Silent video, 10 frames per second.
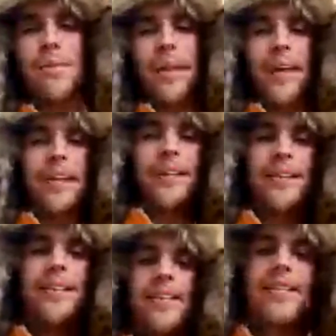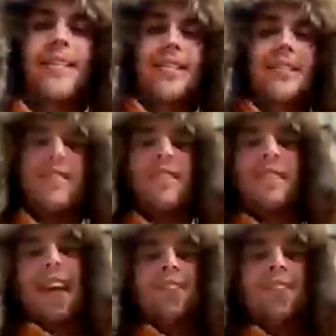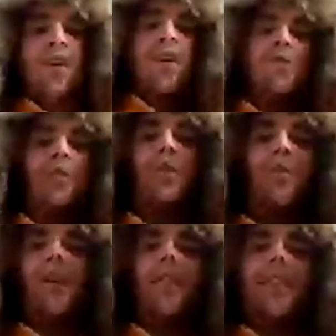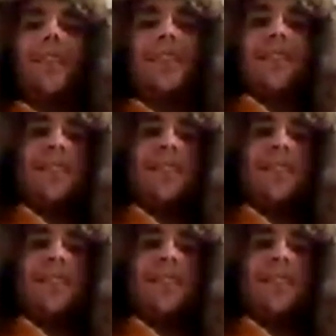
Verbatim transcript: just threw it on. Yeah. Let's go. Two onesies.